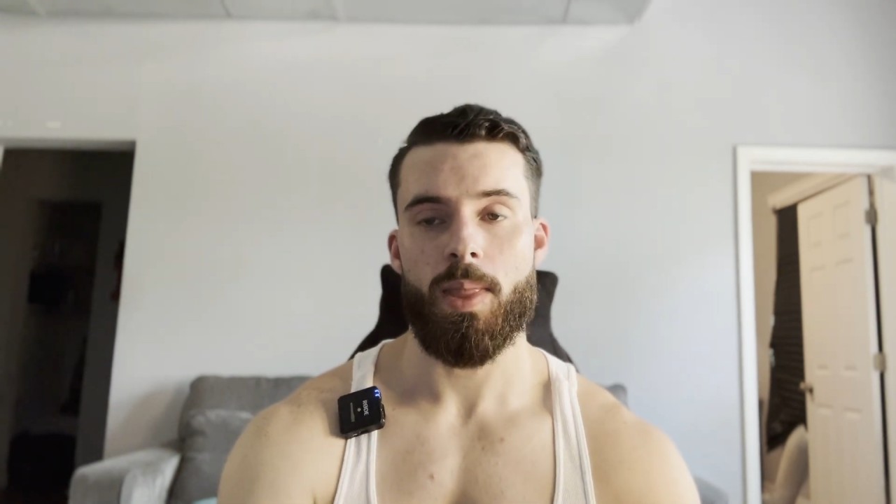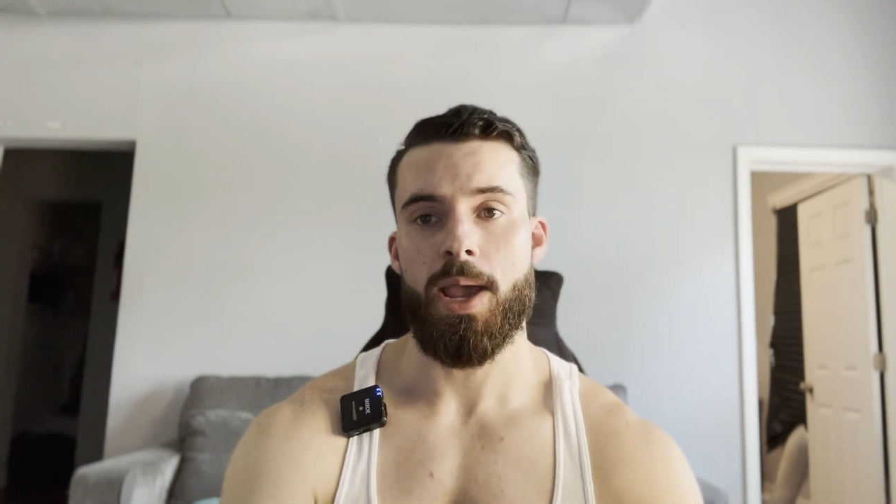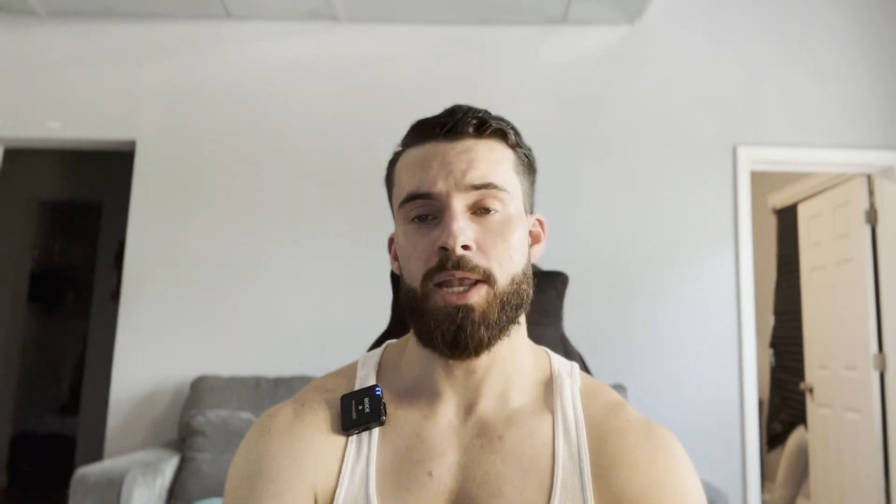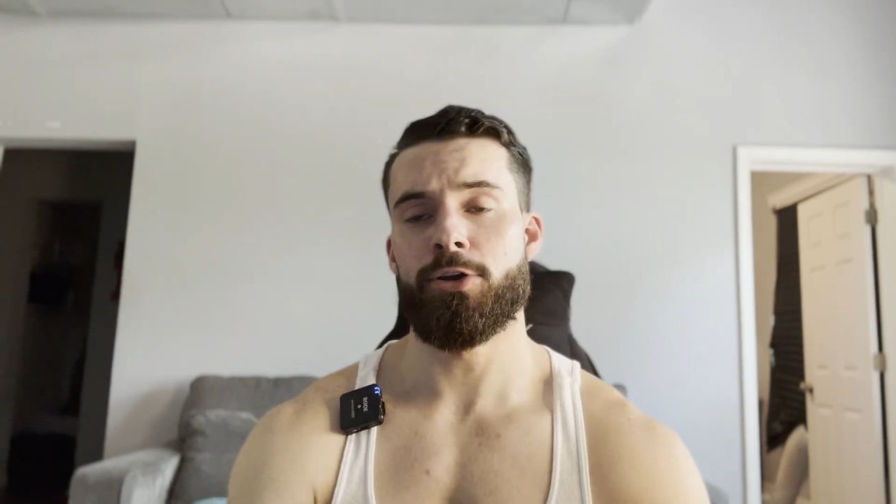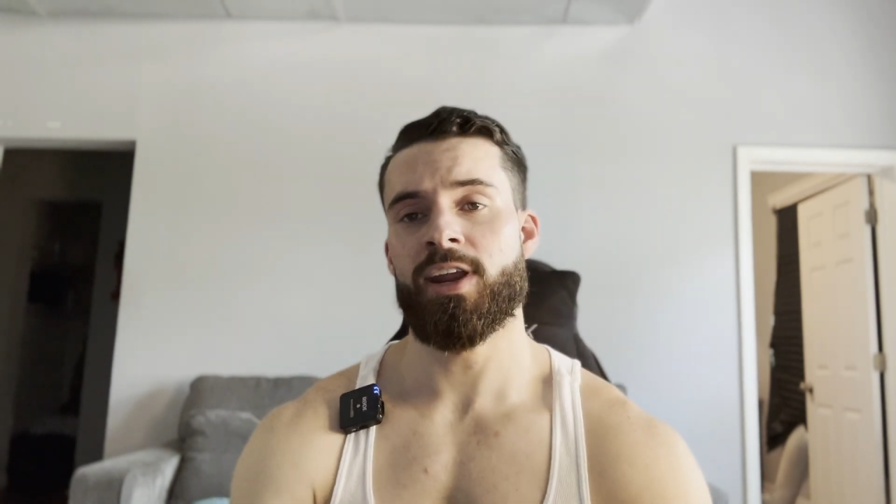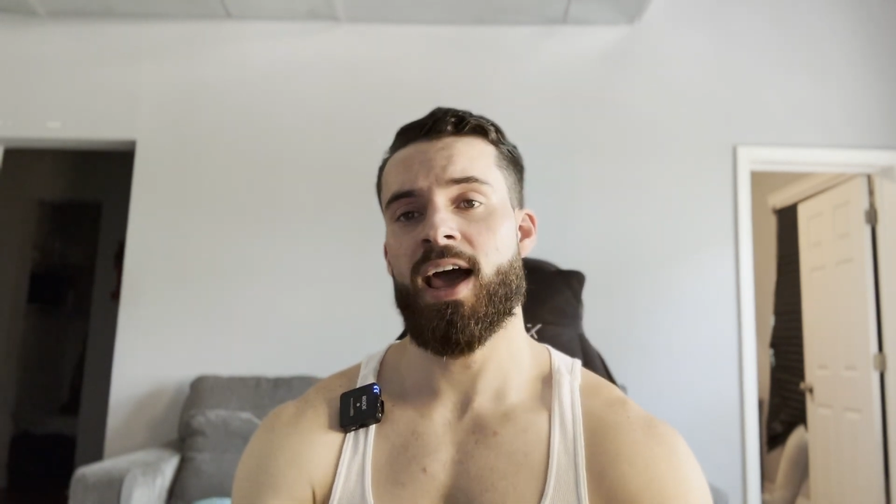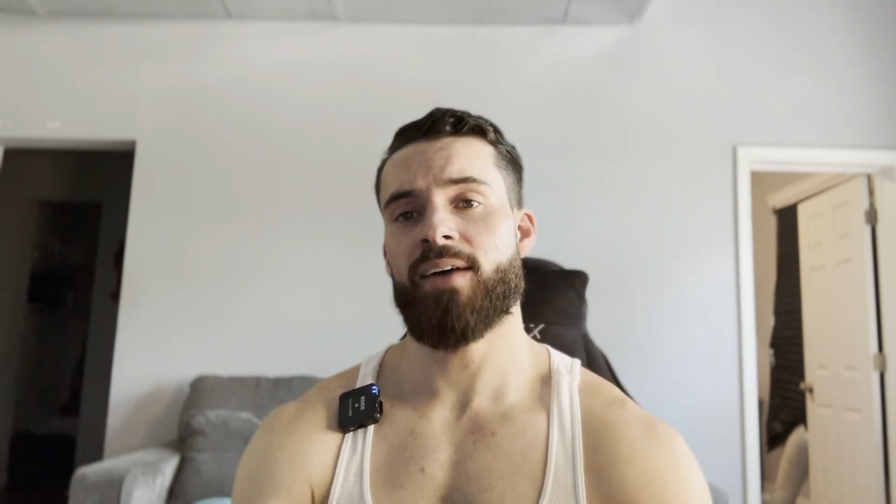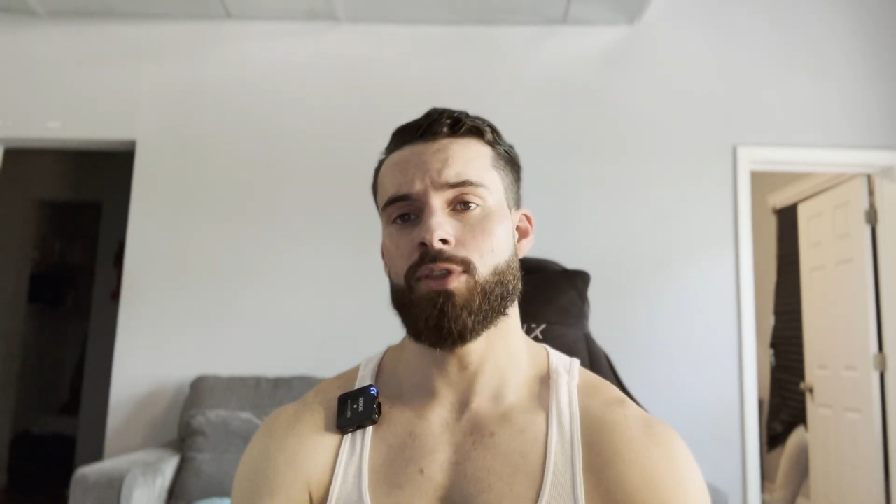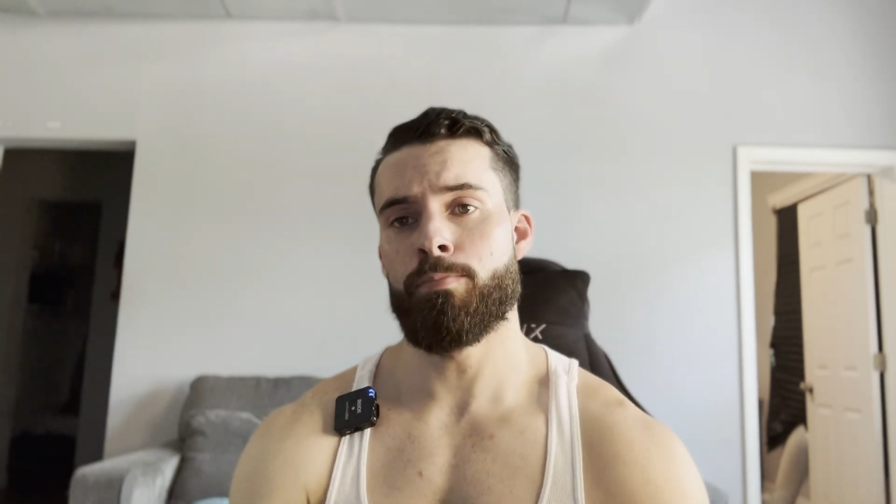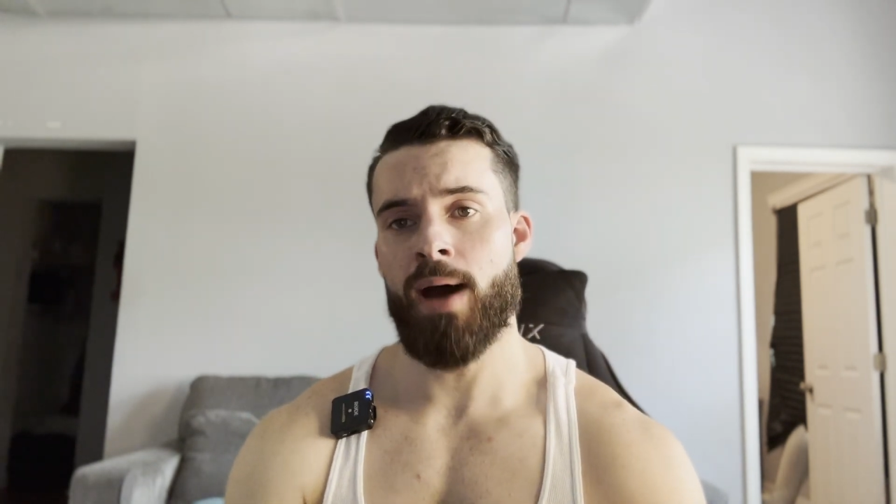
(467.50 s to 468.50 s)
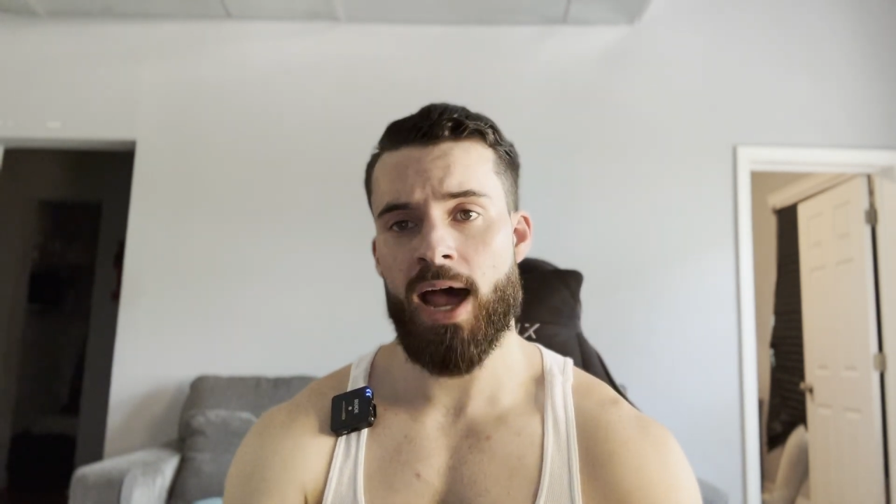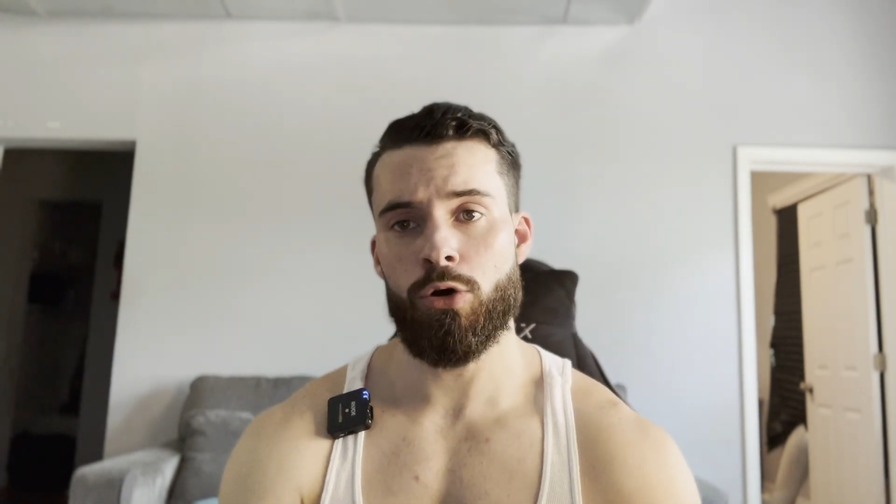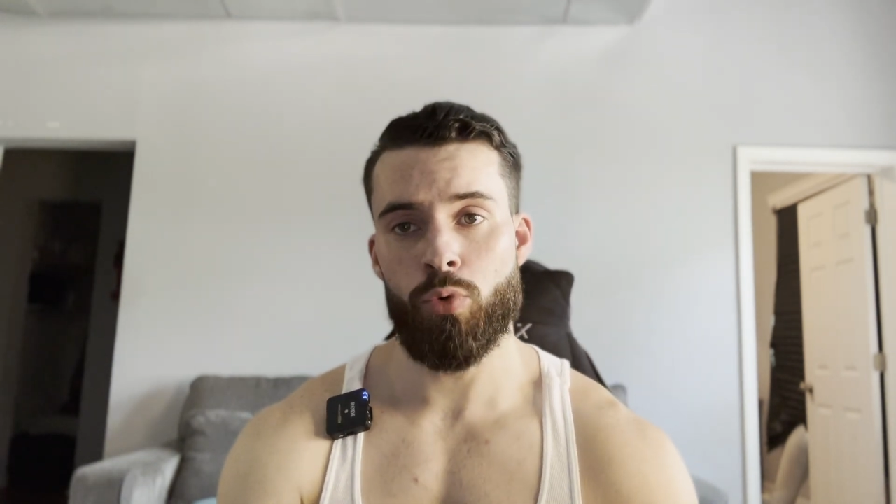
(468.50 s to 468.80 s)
And you're going to have to battle